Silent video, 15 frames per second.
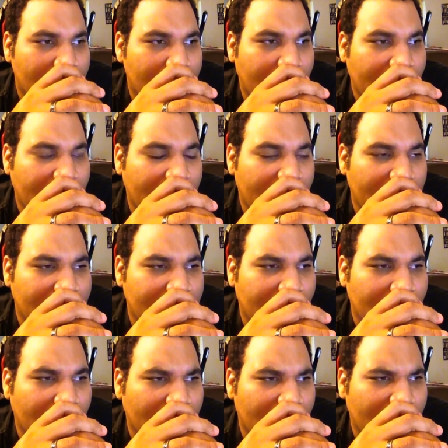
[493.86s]
Paradise?
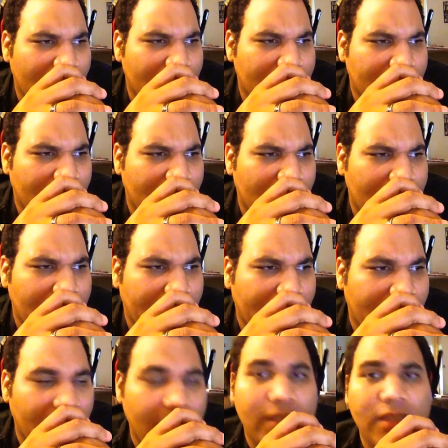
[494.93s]
I think it was Burnout
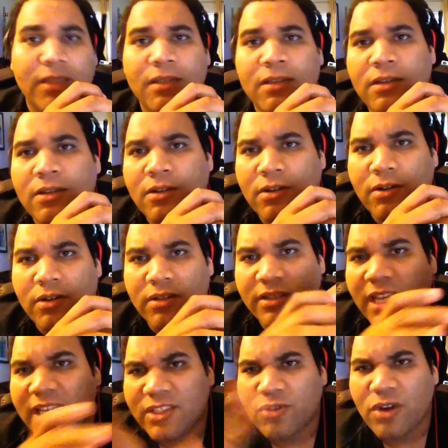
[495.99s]
Paradise. Or
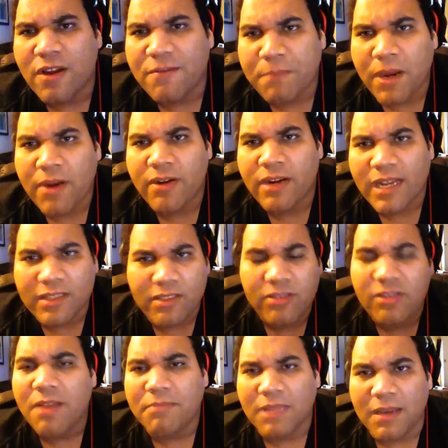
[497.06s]
Test Drive Paradise or
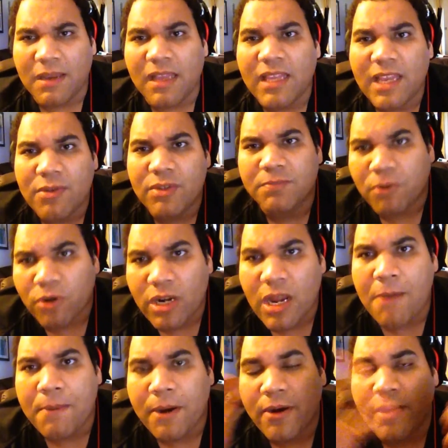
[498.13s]
something. I think it was
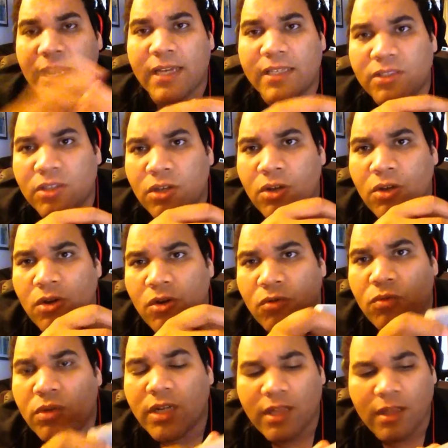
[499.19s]
Burnout Paradise.
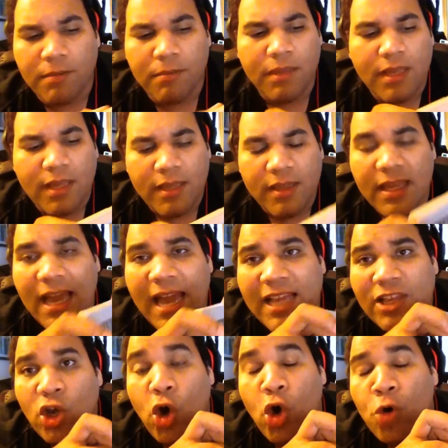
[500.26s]
One of them that
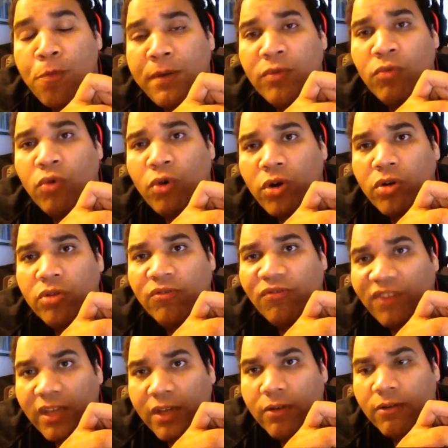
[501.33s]
had the open world
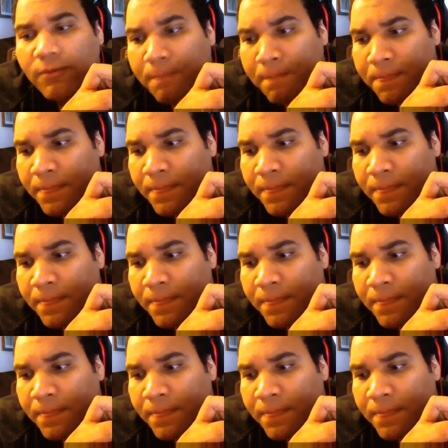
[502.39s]
feel.